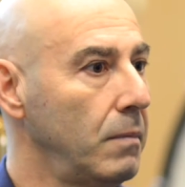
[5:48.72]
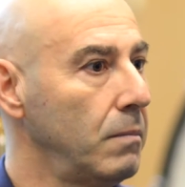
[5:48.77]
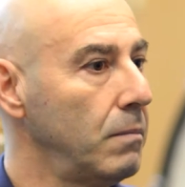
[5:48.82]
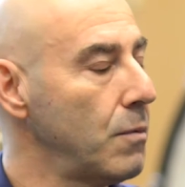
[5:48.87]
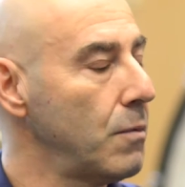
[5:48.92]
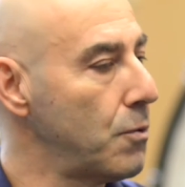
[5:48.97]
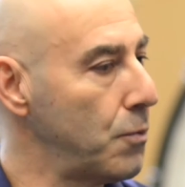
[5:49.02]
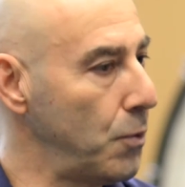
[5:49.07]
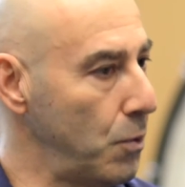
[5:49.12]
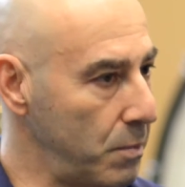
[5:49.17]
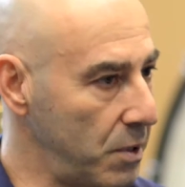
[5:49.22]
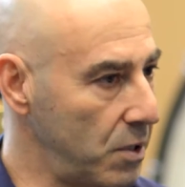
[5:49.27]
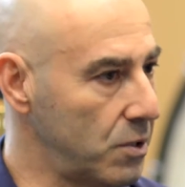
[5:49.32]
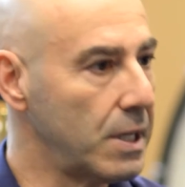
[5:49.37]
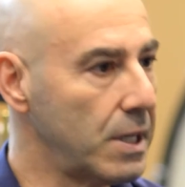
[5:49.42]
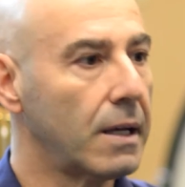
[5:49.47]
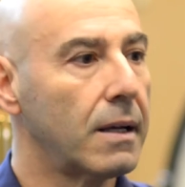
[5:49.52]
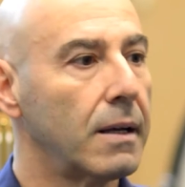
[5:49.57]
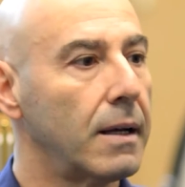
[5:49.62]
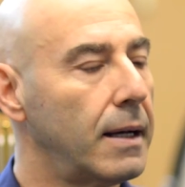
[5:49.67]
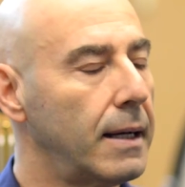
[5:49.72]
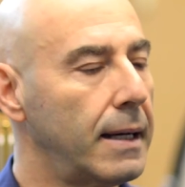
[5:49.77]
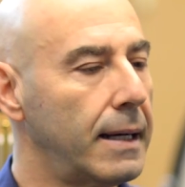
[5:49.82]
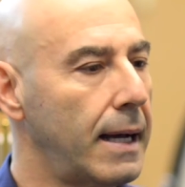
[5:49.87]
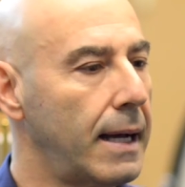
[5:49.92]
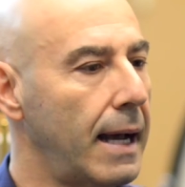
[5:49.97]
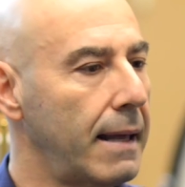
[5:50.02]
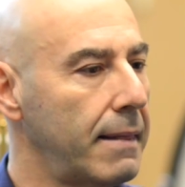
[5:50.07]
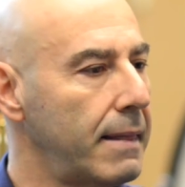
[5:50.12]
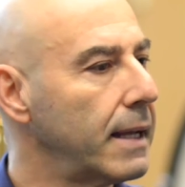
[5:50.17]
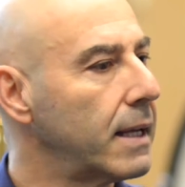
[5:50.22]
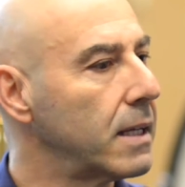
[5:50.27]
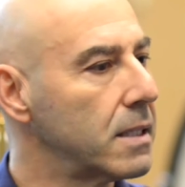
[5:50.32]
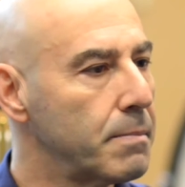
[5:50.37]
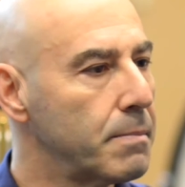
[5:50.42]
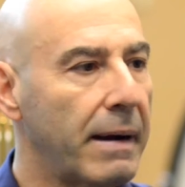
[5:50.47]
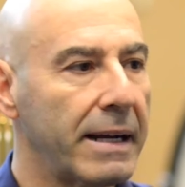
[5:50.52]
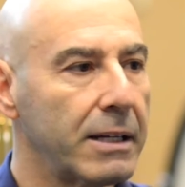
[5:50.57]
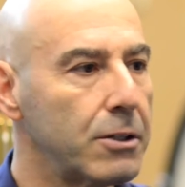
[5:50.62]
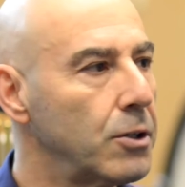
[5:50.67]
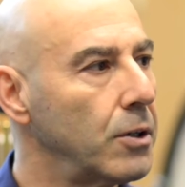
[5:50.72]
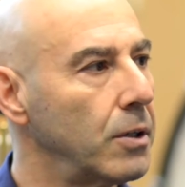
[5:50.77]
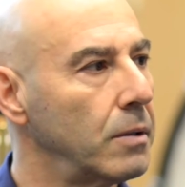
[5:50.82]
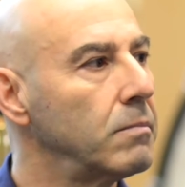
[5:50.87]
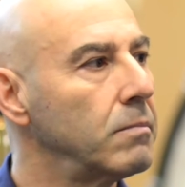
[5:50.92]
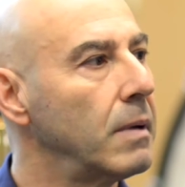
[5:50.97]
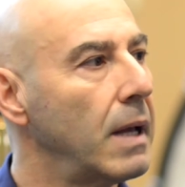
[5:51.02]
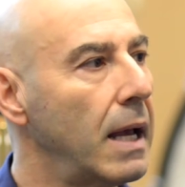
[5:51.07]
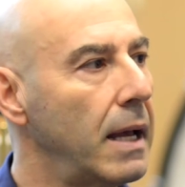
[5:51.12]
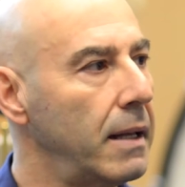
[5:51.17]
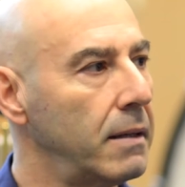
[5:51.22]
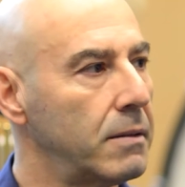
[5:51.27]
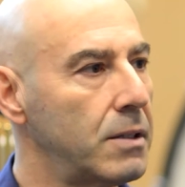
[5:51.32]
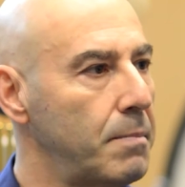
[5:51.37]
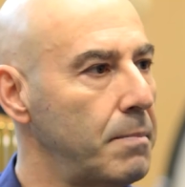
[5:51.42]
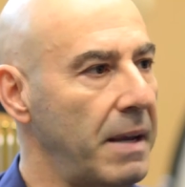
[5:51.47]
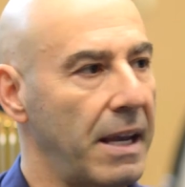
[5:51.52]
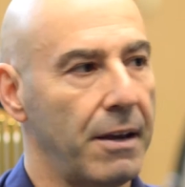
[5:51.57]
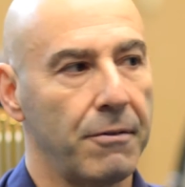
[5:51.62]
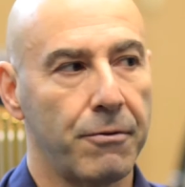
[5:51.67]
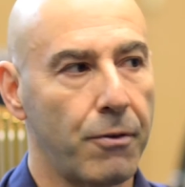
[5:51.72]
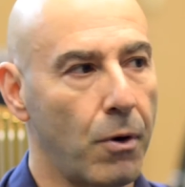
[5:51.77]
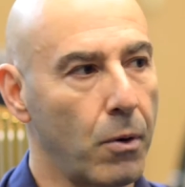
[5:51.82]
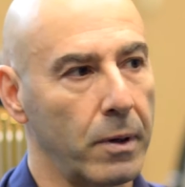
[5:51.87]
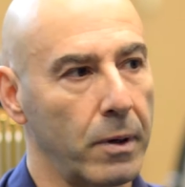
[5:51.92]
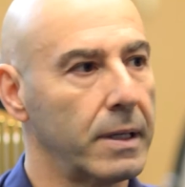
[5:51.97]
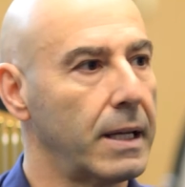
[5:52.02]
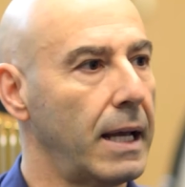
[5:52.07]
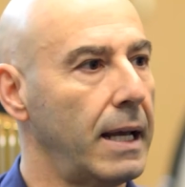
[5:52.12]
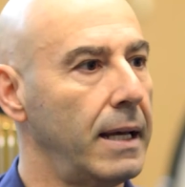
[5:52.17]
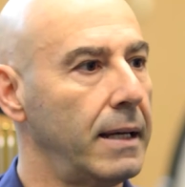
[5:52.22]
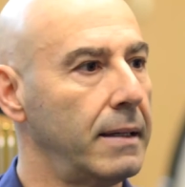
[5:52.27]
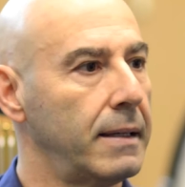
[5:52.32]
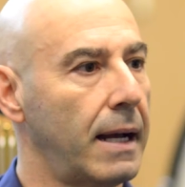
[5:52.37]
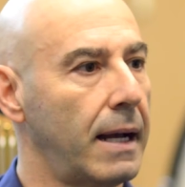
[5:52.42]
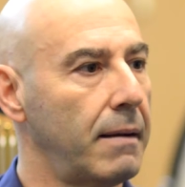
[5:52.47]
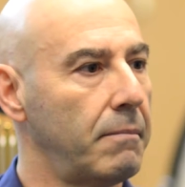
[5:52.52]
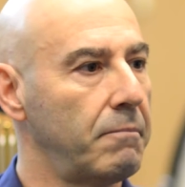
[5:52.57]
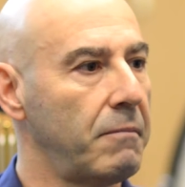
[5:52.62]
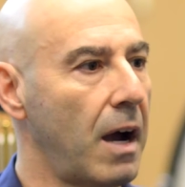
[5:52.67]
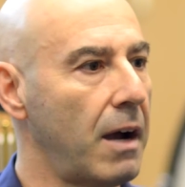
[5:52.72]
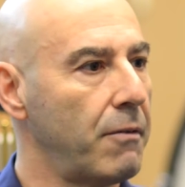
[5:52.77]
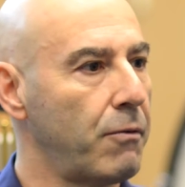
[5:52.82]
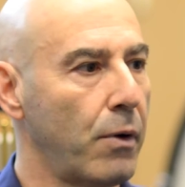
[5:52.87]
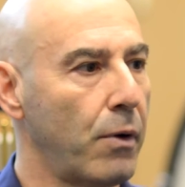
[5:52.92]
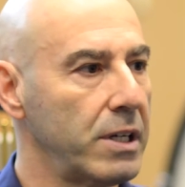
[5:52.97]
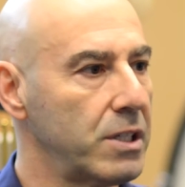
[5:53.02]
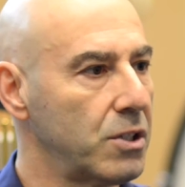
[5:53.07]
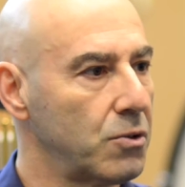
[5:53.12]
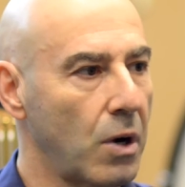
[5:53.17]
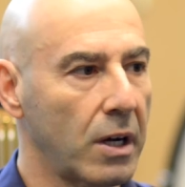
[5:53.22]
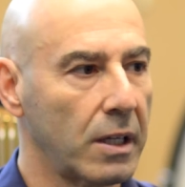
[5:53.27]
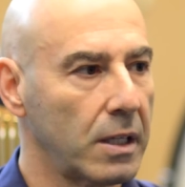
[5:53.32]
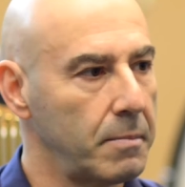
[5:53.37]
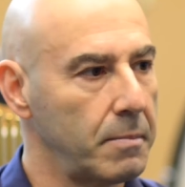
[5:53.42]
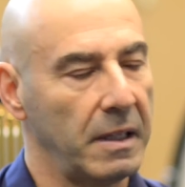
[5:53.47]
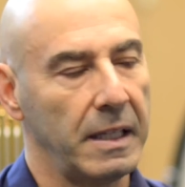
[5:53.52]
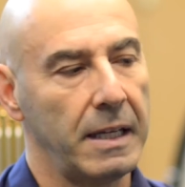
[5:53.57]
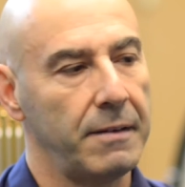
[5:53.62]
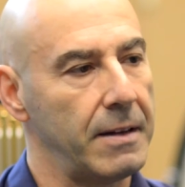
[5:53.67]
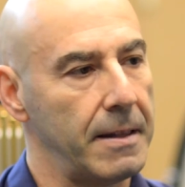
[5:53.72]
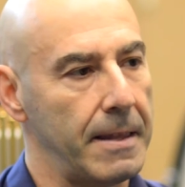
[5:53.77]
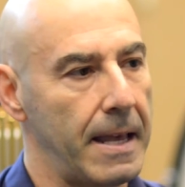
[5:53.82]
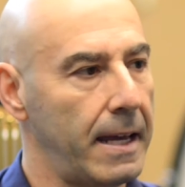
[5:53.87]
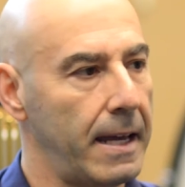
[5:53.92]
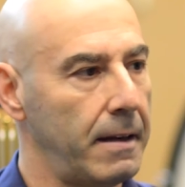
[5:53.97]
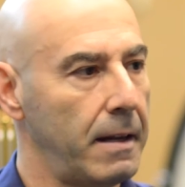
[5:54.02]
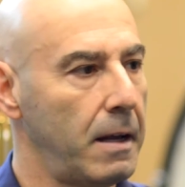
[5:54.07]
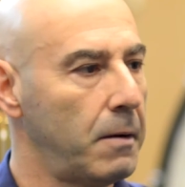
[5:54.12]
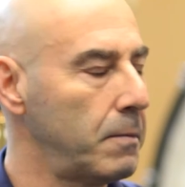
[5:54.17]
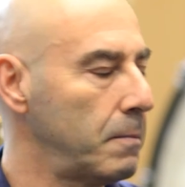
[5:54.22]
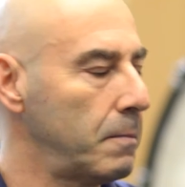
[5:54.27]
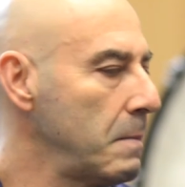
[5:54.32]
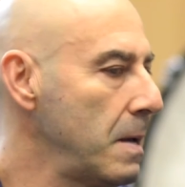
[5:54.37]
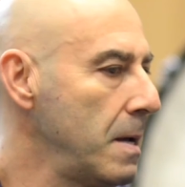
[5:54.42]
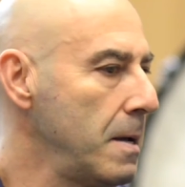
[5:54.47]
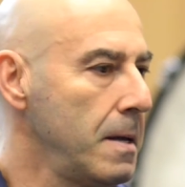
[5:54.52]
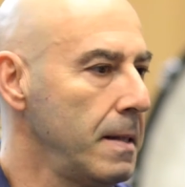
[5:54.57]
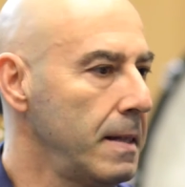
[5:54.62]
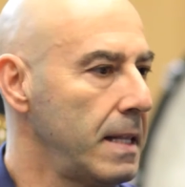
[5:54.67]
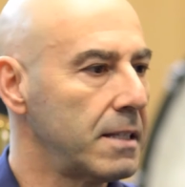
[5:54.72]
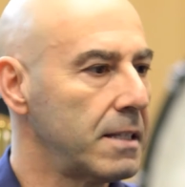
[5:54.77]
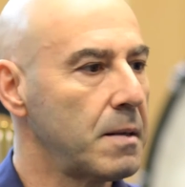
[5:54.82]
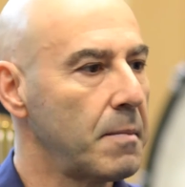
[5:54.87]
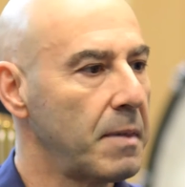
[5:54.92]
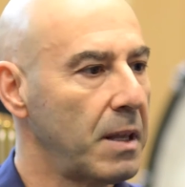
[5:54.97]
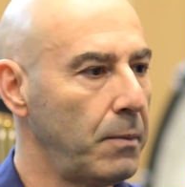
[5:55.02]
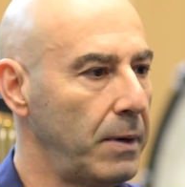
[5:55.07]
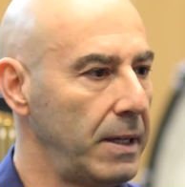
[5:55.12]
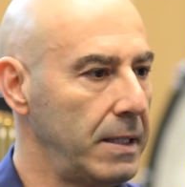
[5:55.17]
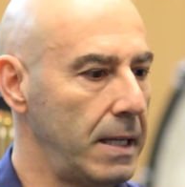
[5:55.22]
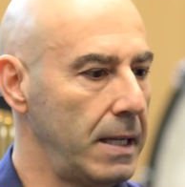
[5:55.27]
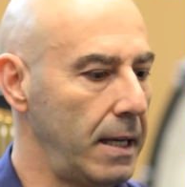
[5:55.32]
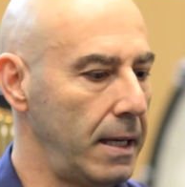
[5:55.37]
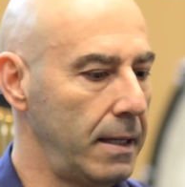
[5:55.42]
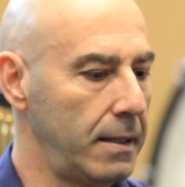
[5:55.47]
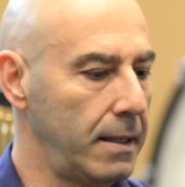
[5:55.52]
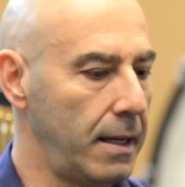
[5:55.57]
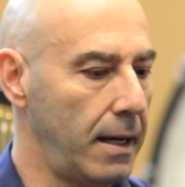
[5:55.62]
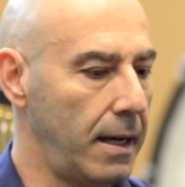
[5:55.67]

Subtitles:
through music, I think it's my turn and to pay it forward. And I've always strongly believed in that. And now that's something we did